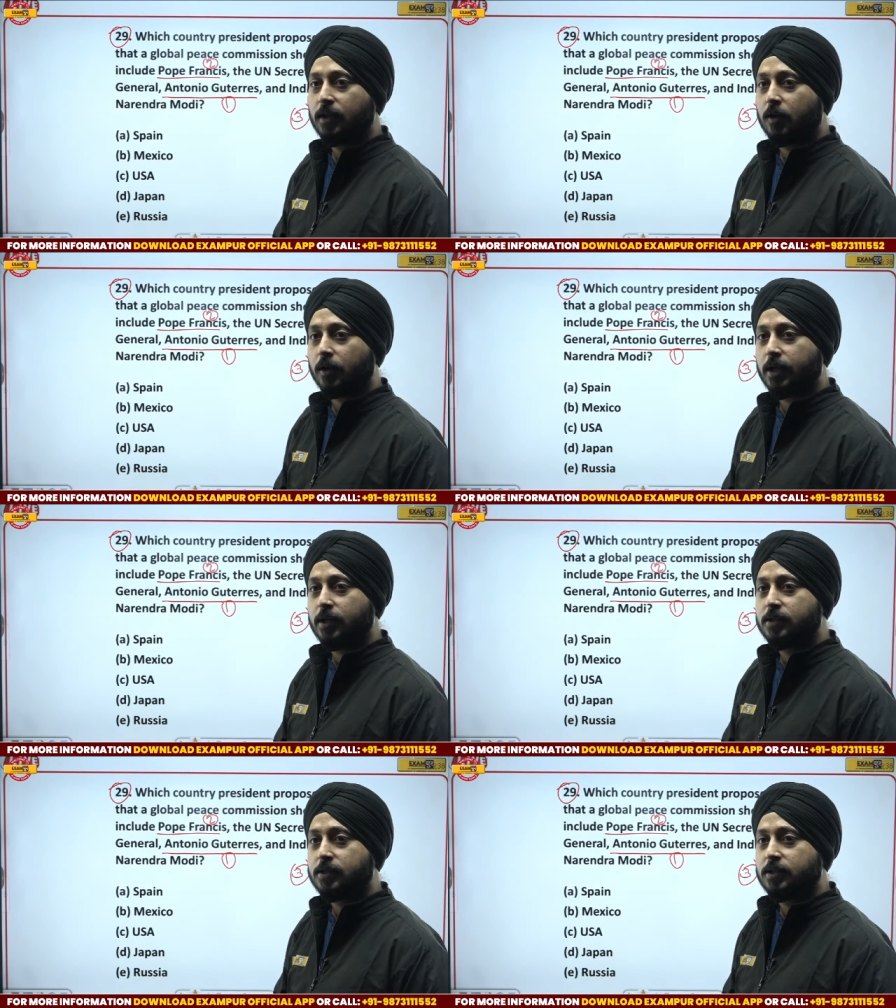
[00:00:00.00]
Okay,
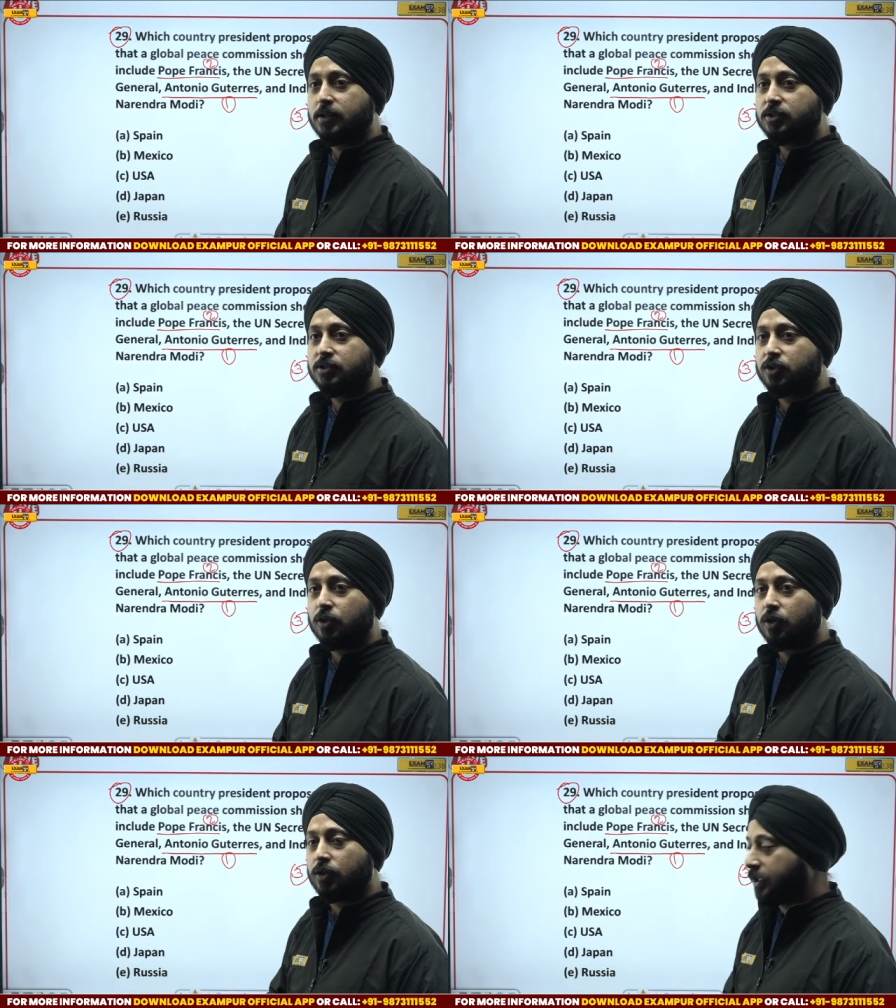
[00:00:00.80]

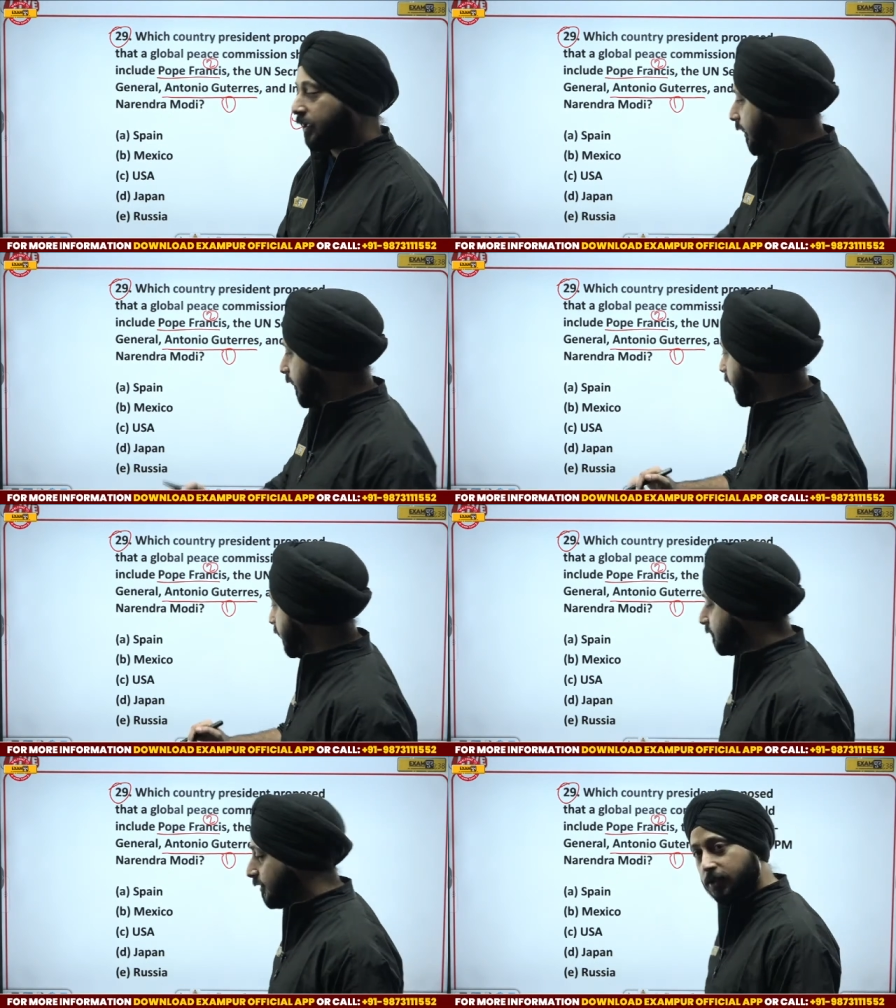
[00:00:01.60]
so the correct
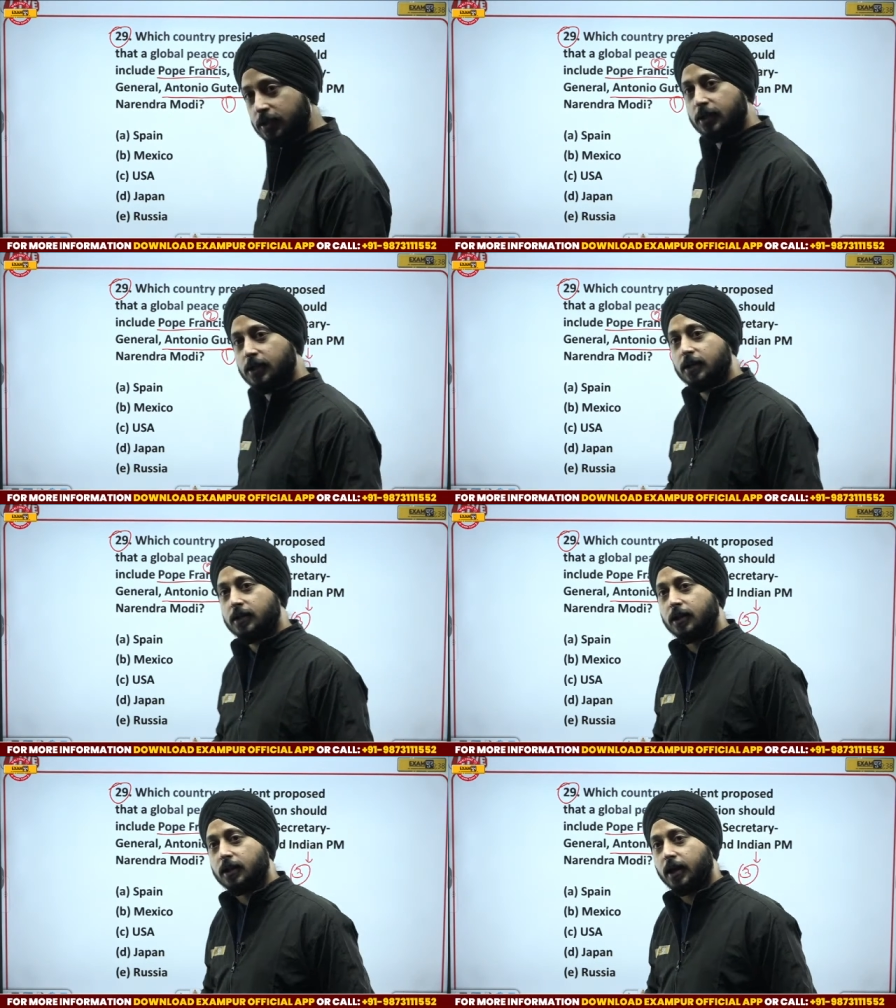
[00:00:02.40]
answer,
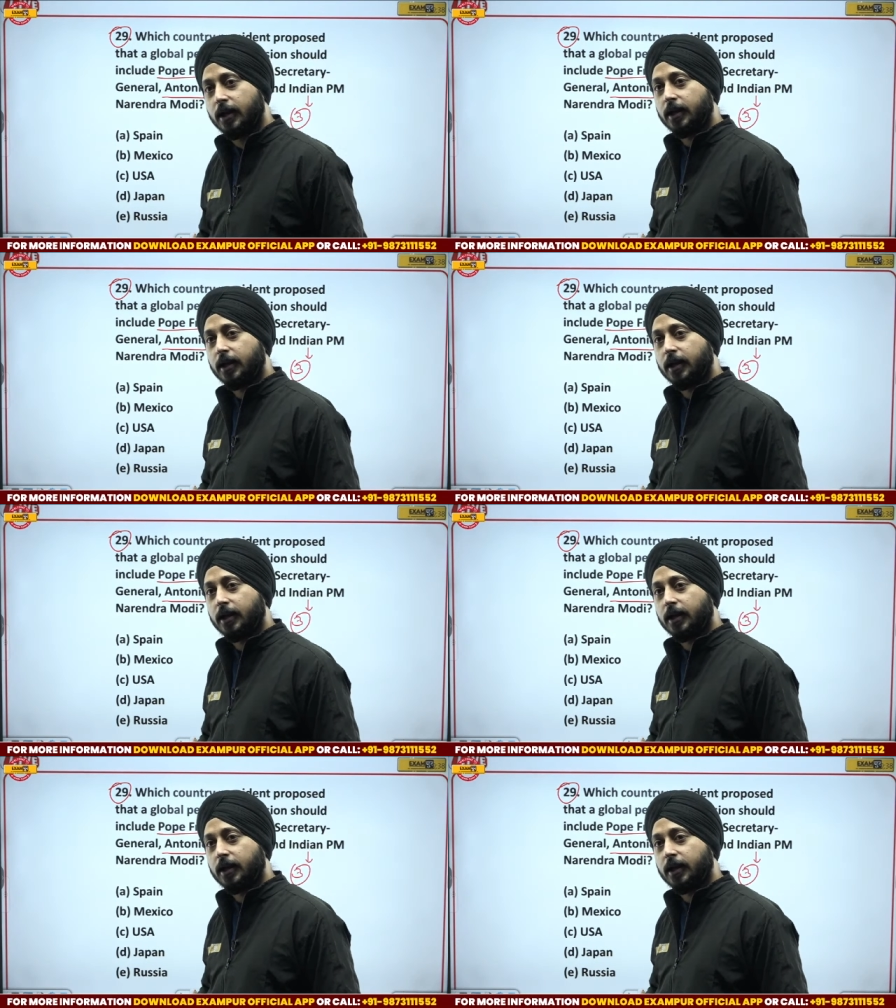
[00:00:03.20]
the correct